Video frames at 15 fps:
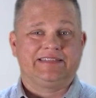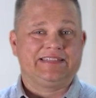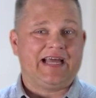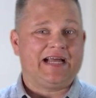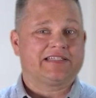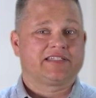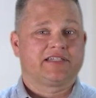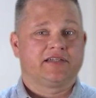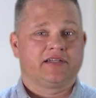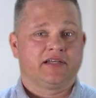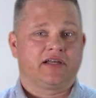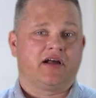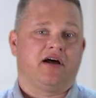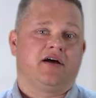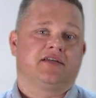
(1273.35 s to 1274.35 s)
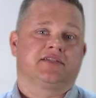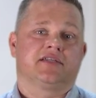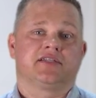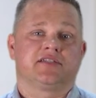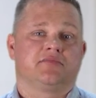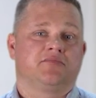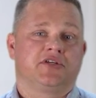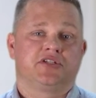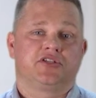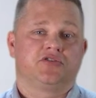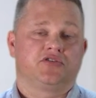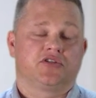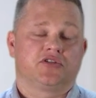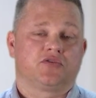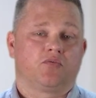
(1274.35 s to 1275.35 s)
that's going to cause us some
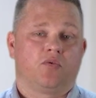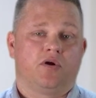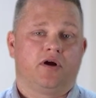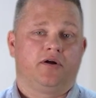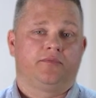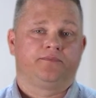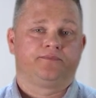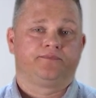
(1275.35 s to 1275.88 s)
issues as well.